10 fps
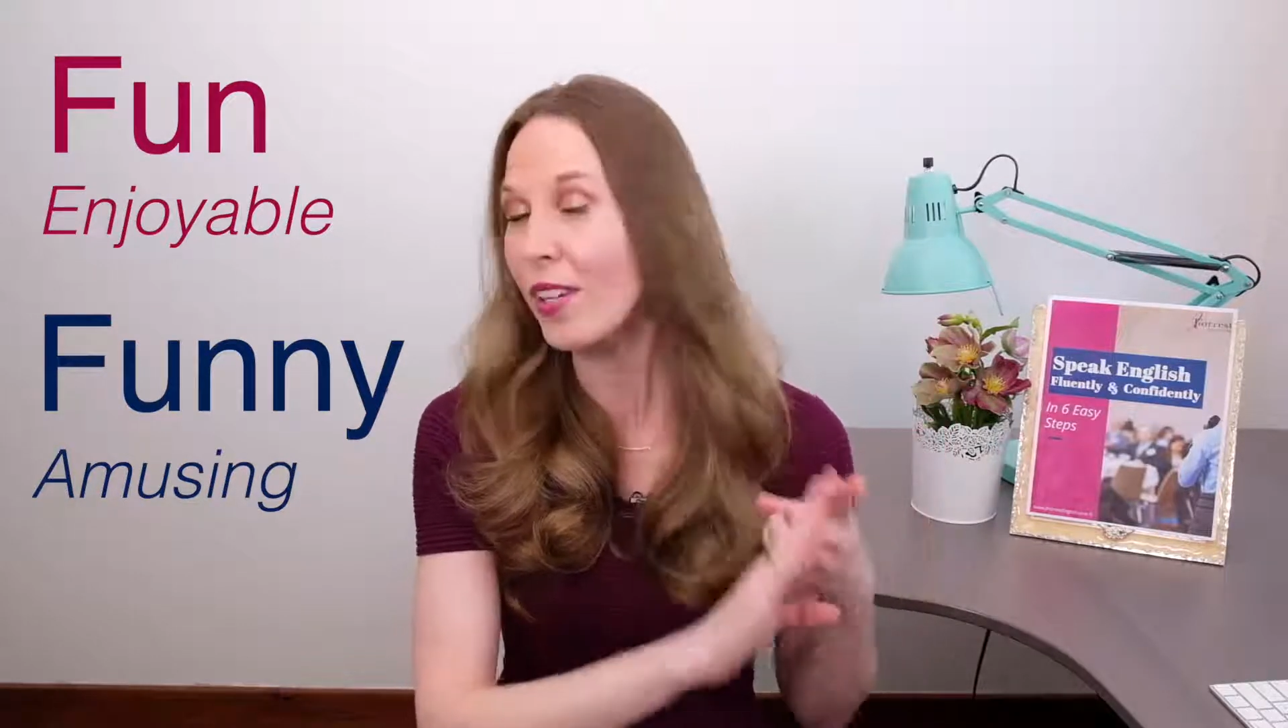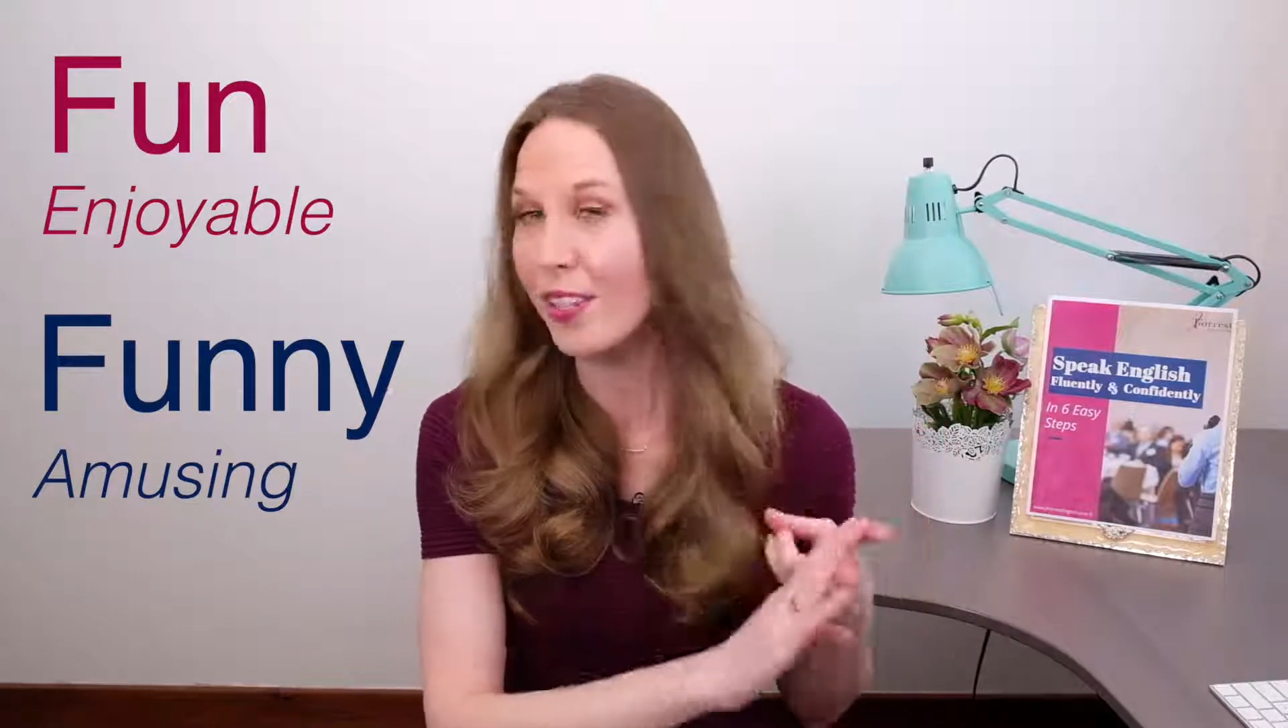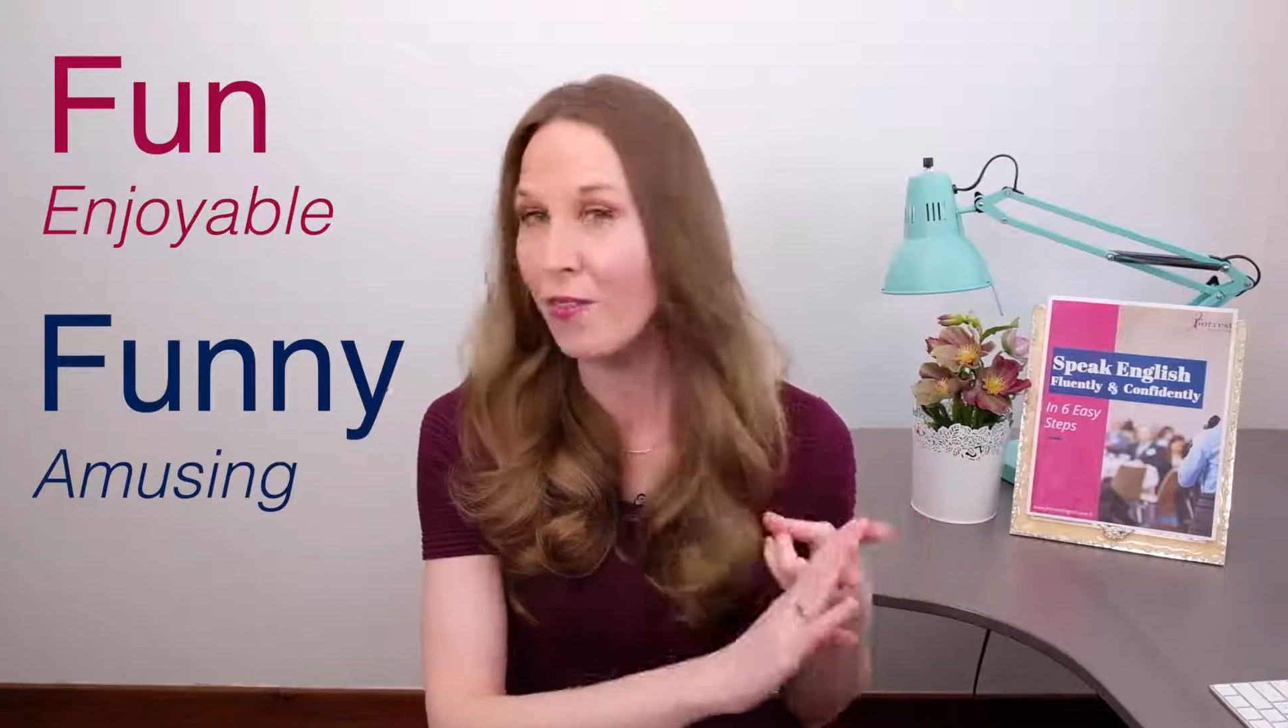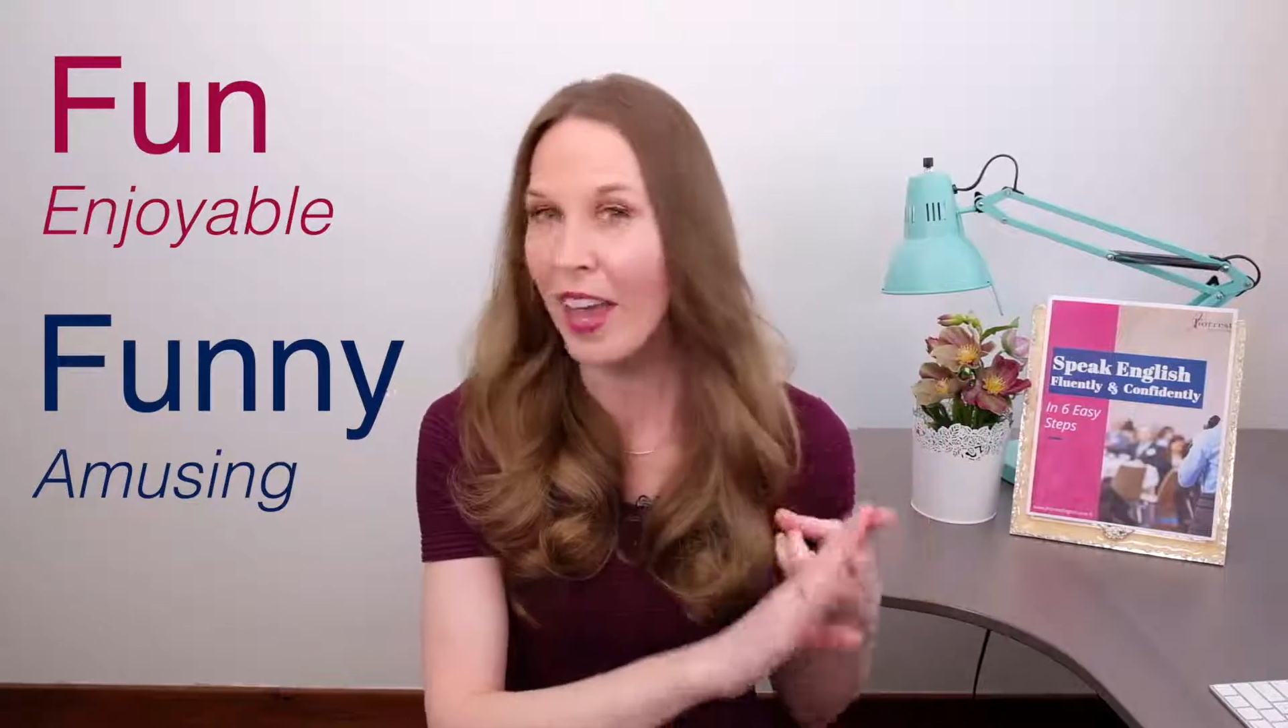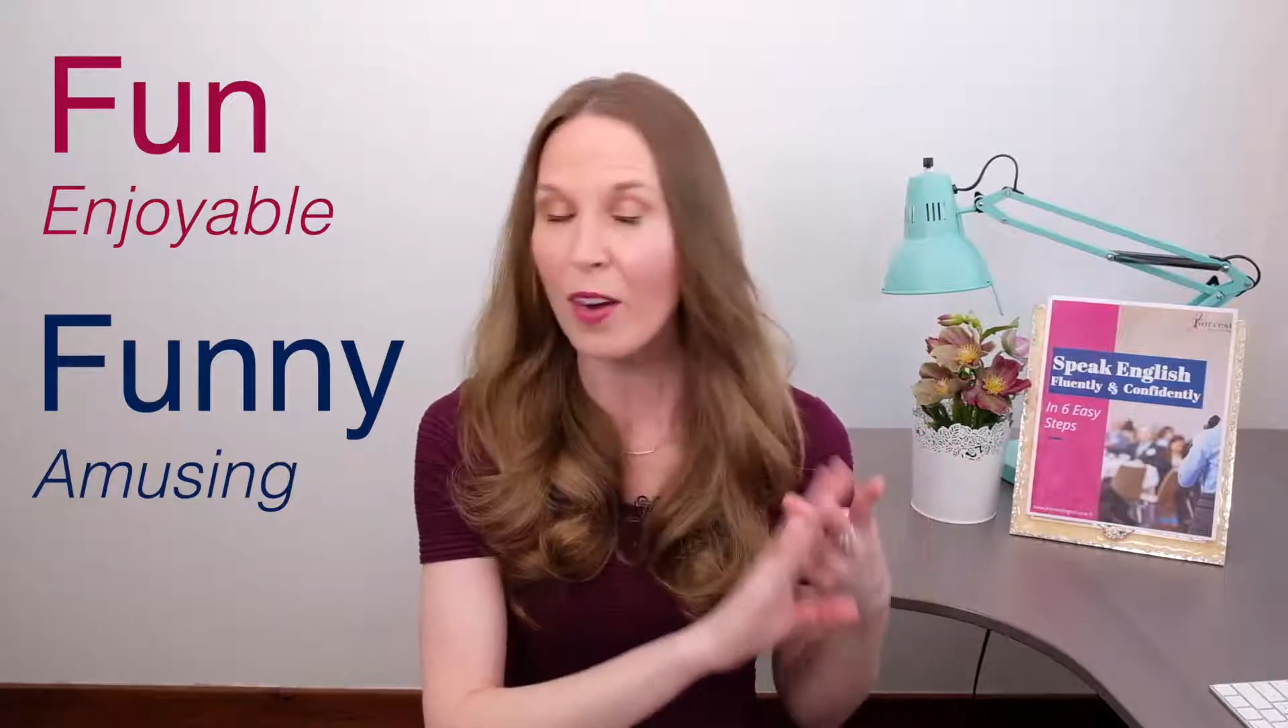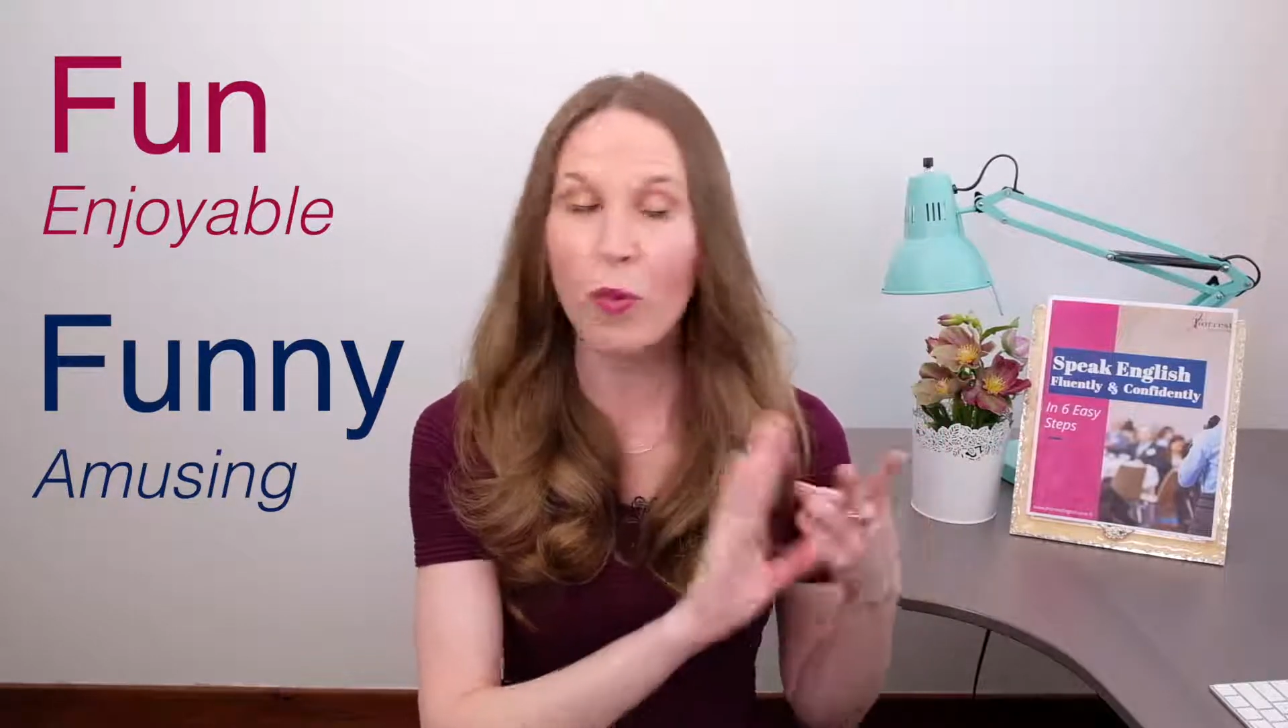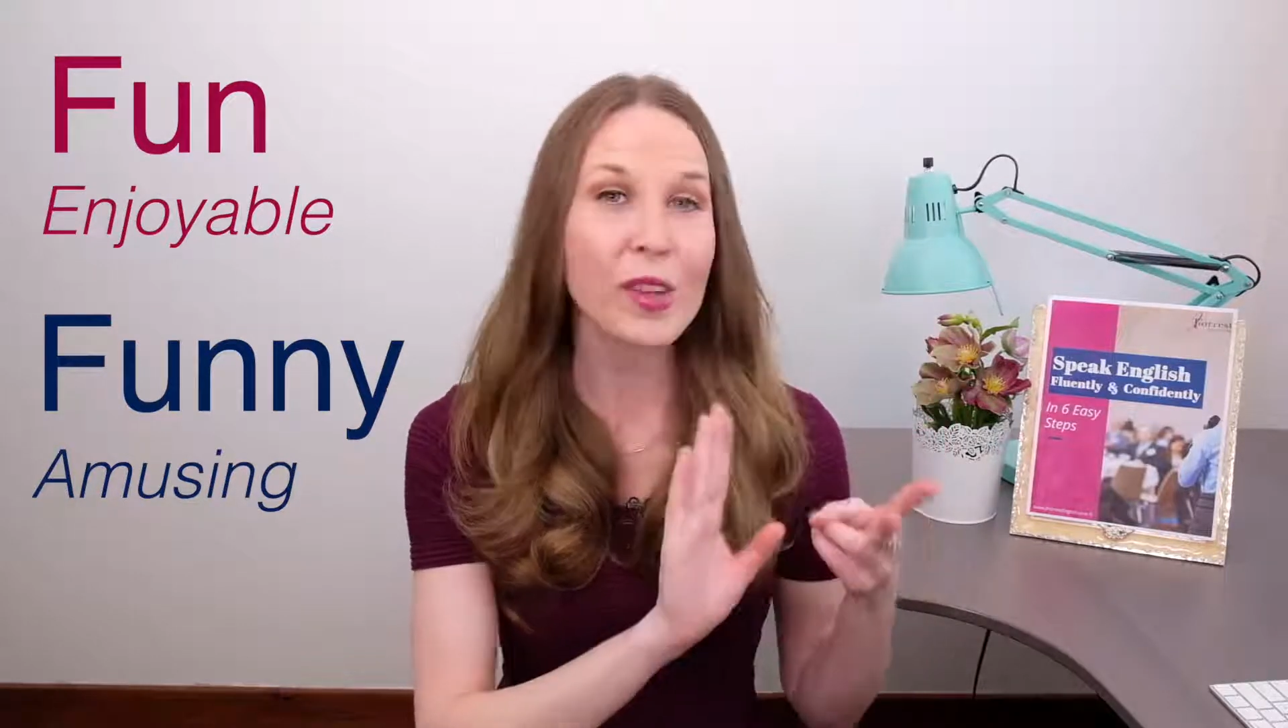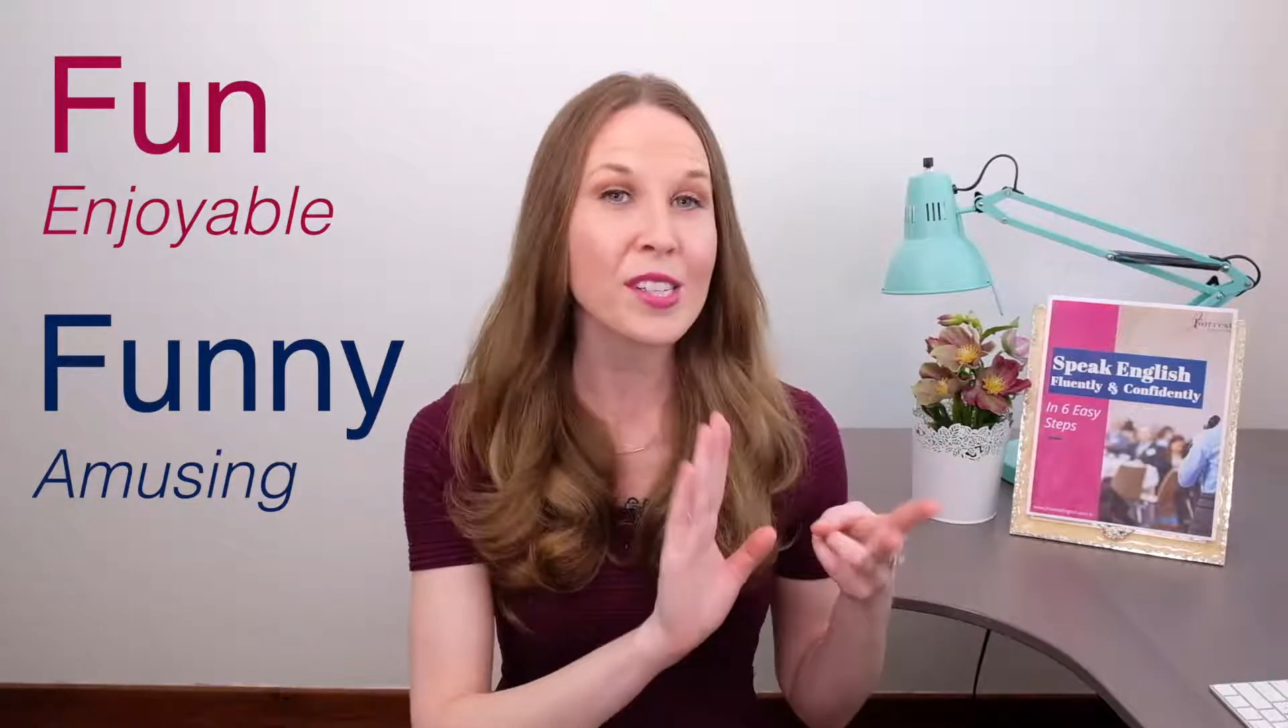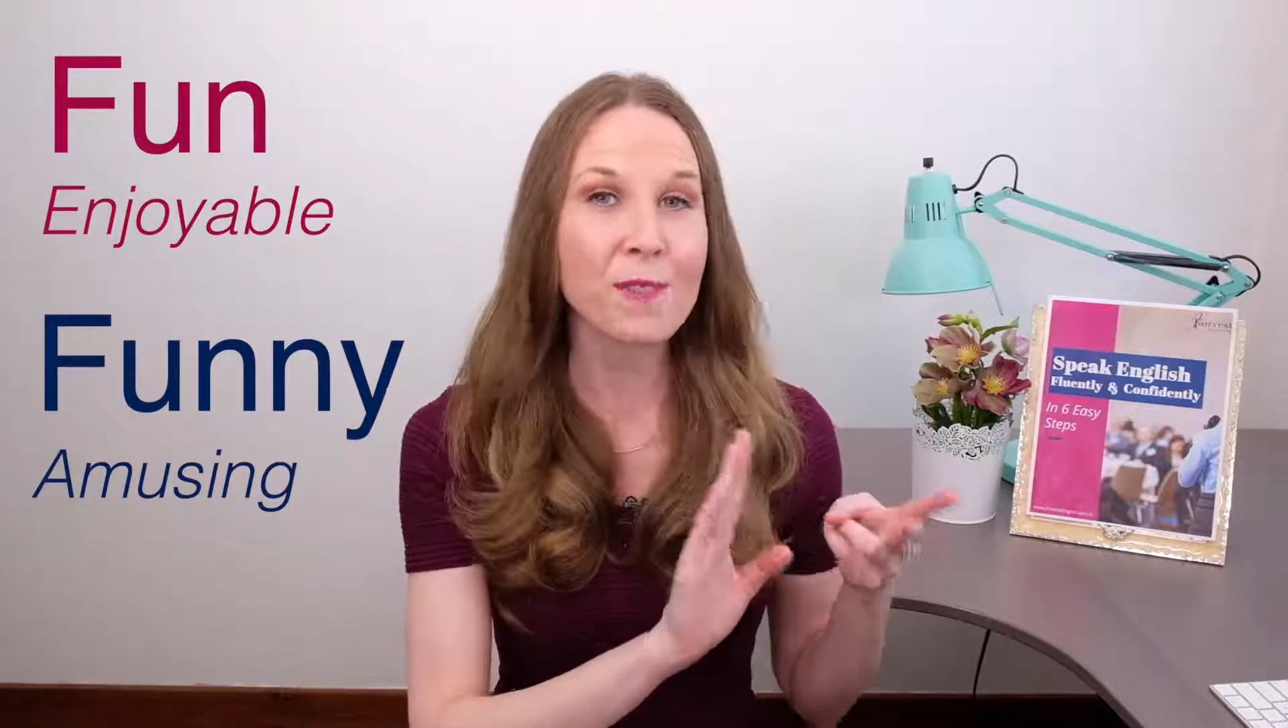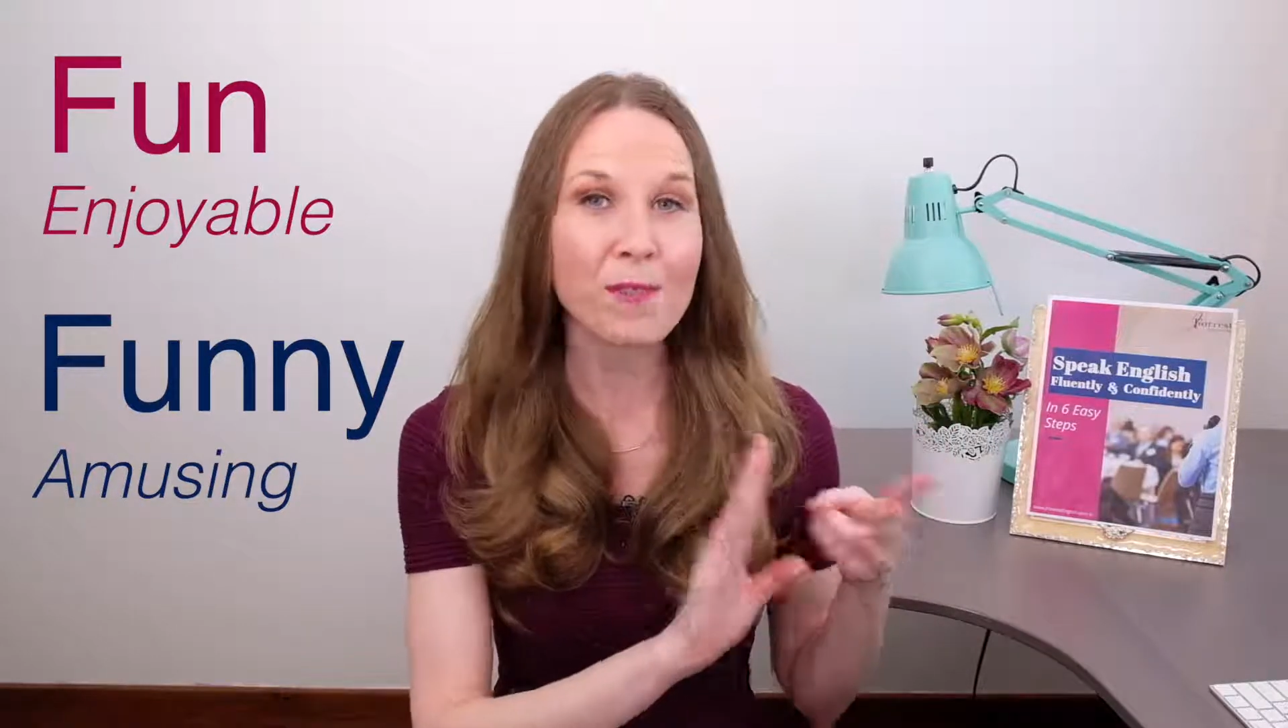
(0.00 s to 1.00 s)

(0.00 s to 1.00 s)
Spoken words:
event was